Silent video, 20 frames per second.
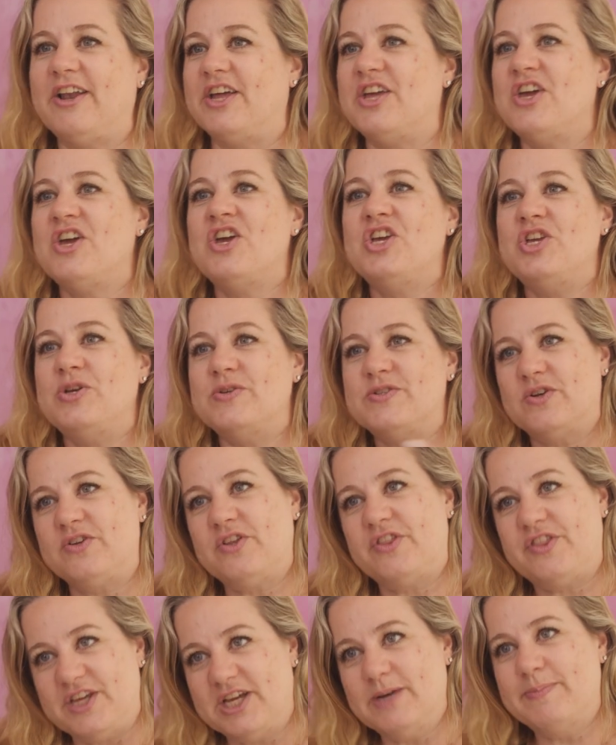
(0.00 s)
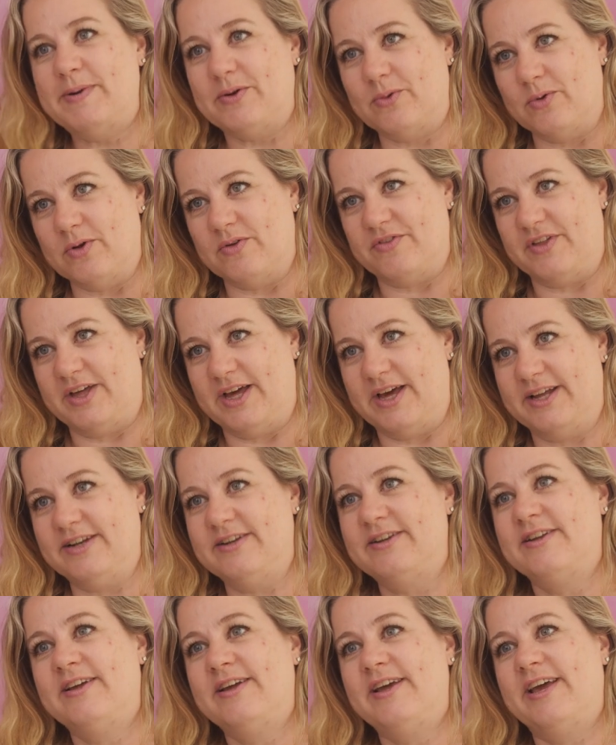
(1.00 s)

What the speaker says: like you start to think about all of that